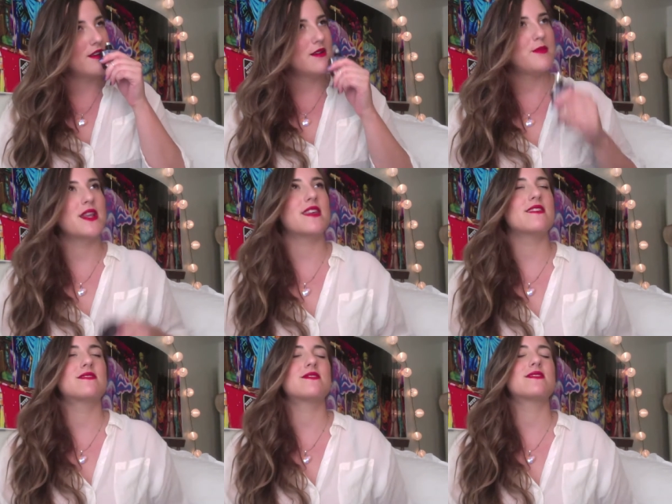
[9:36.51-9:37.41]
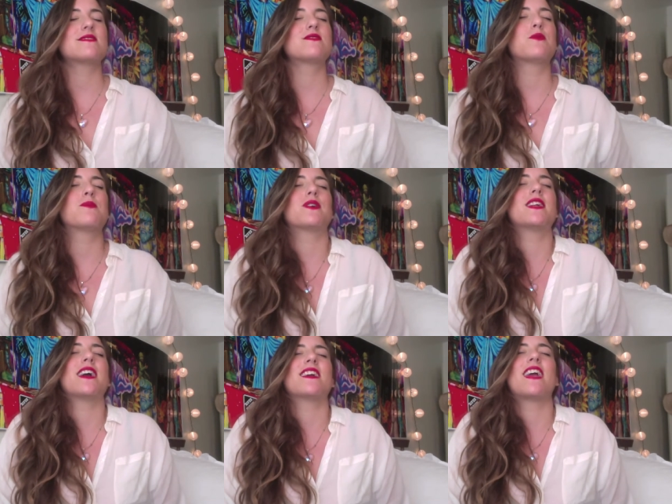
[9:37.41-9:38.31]
But it's just so
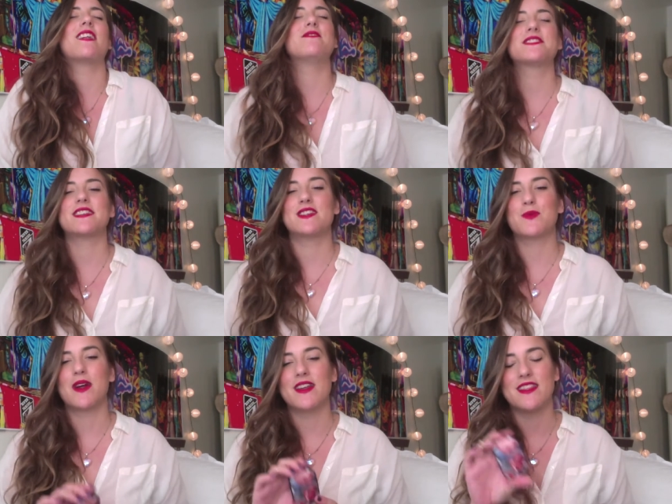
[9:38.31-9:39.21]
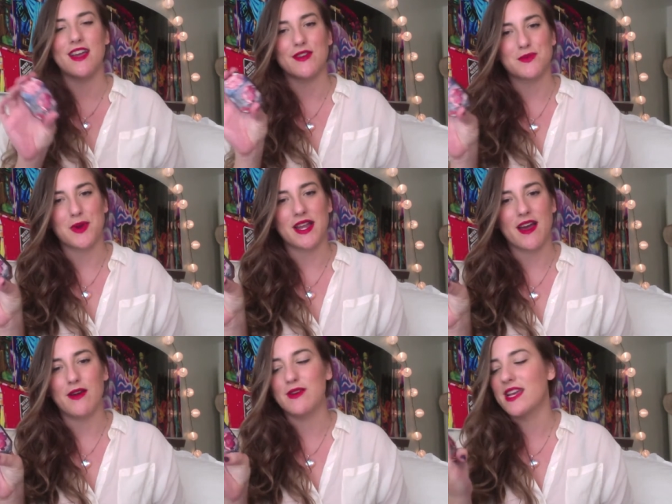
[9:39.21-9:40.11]
pretty. I can't even stand to wear anything else right
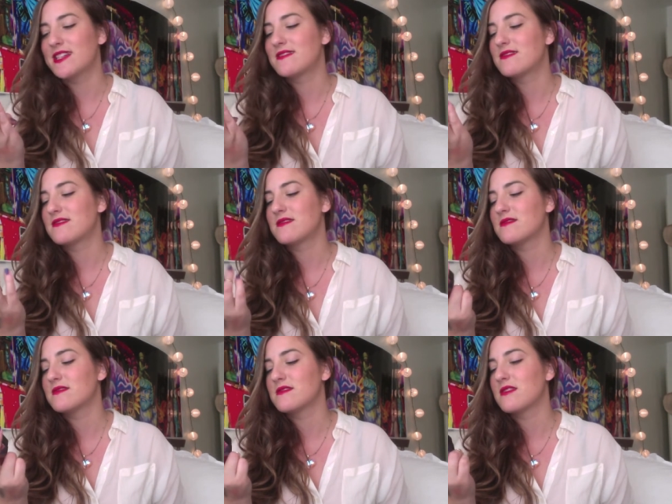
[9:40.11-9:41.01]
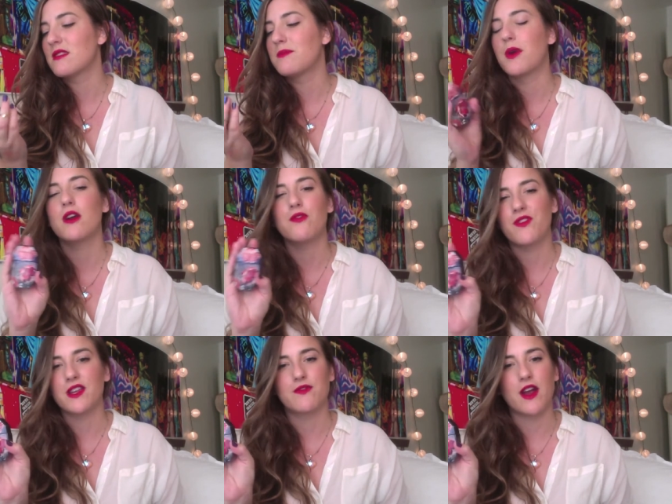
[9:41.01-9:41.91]
now. It's the
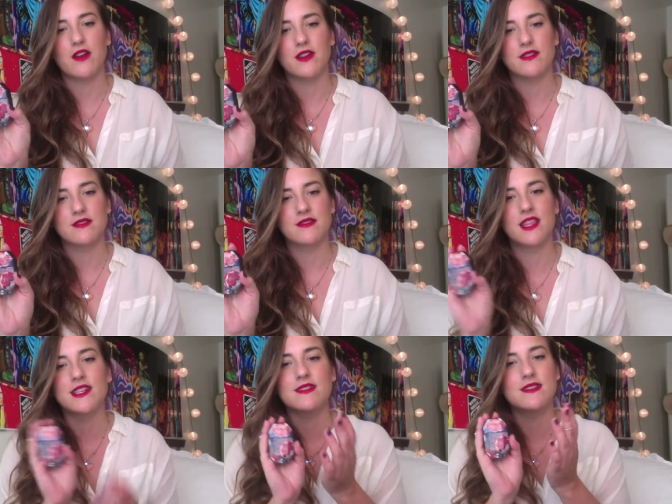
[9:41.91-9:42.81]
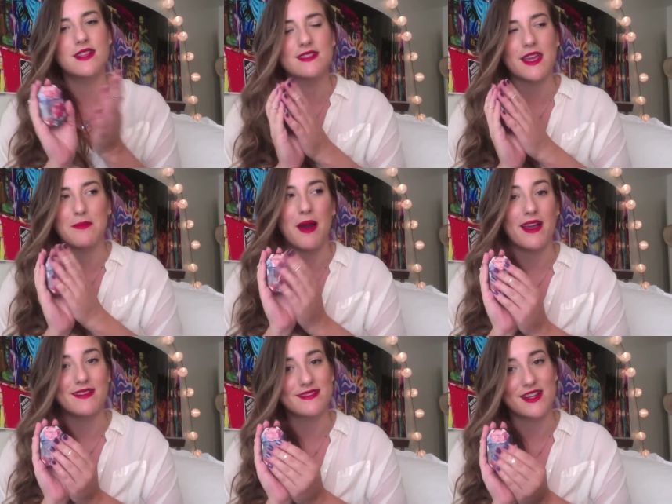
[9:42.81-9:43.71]
perfect fragrance. This is like
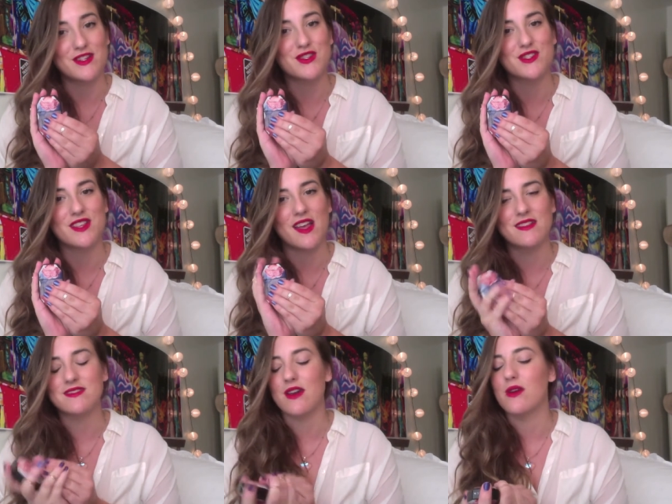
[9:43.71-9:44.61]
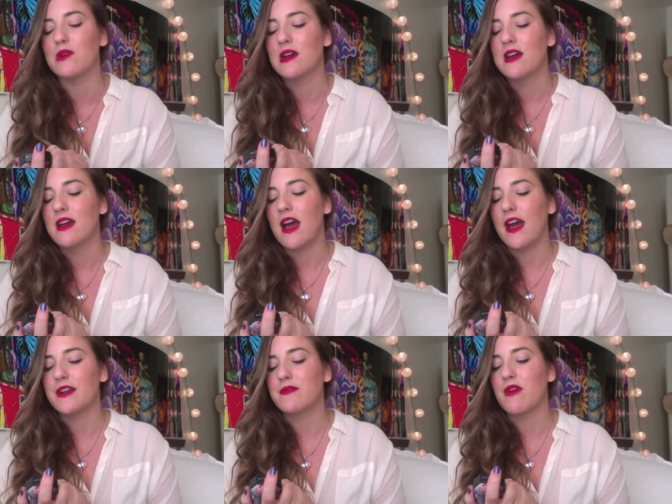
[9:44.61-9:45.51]
my signature scent, so
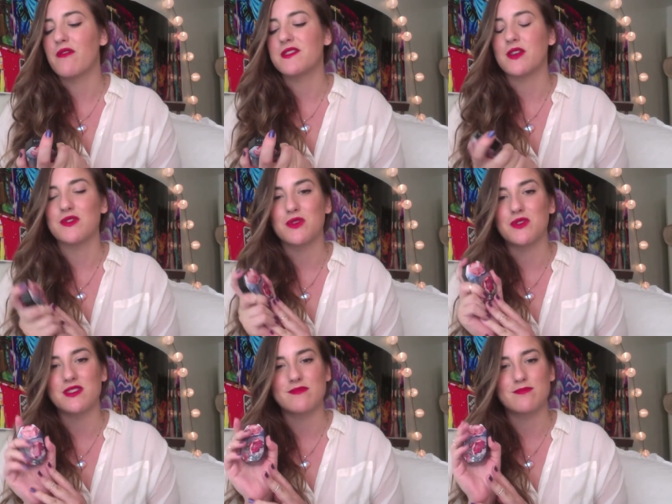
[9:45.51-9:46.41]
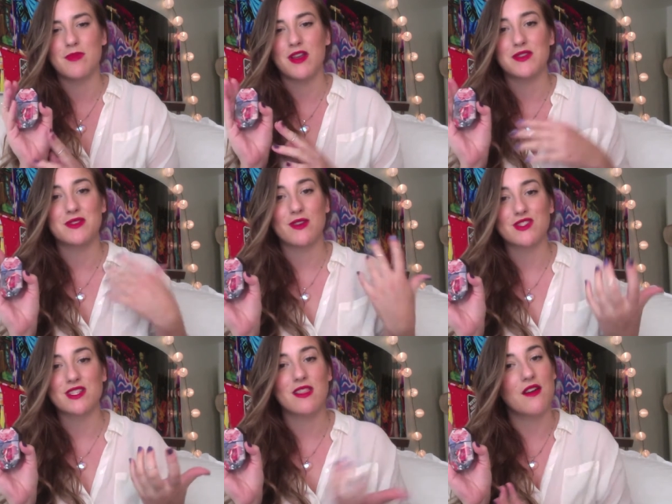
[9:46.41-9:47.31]
I don't know if it's also just a
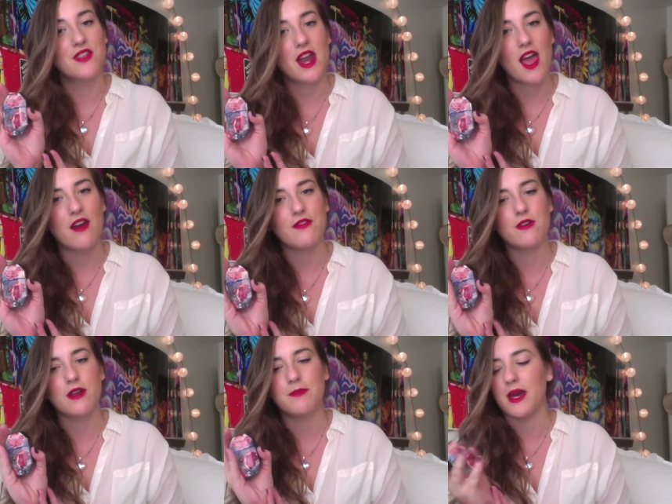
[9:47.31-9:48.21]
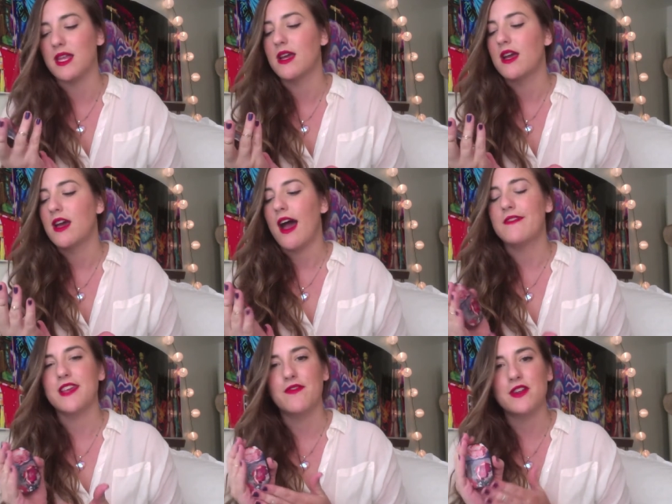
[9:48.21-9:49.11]
nostalgic love that I have for it, but
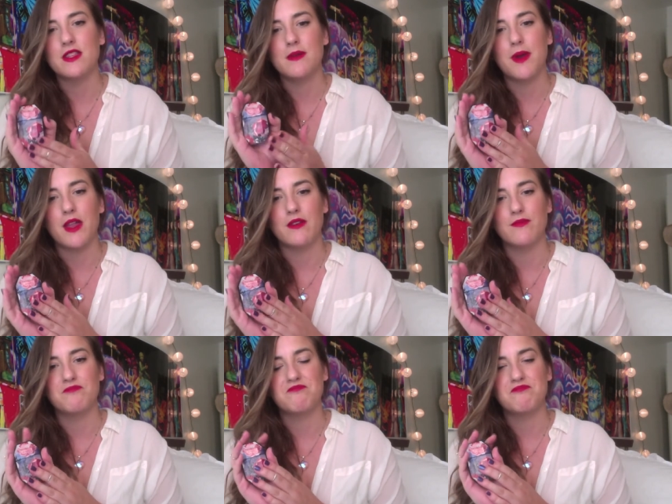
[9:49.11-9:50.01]
I've definitely been